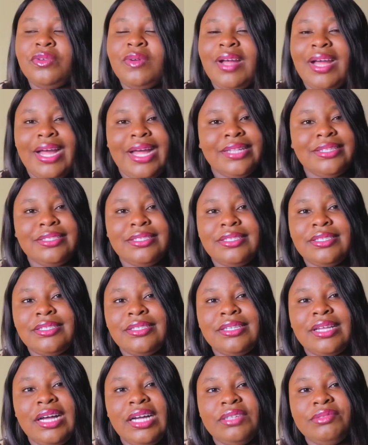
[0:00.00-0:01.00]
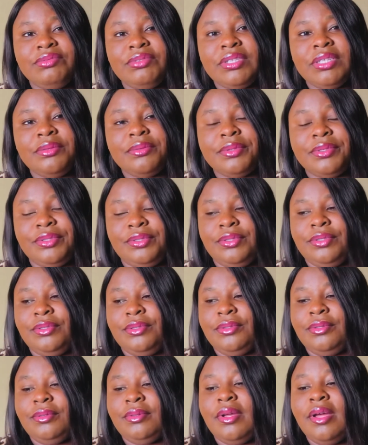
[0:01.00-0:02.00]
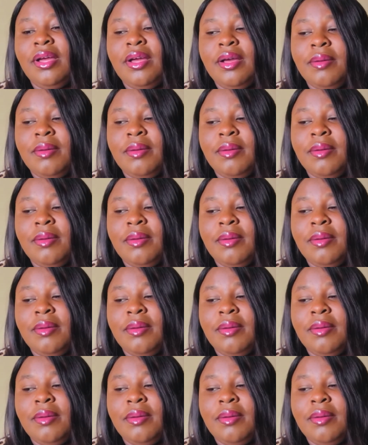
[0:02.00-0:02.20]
No artist I really want to know.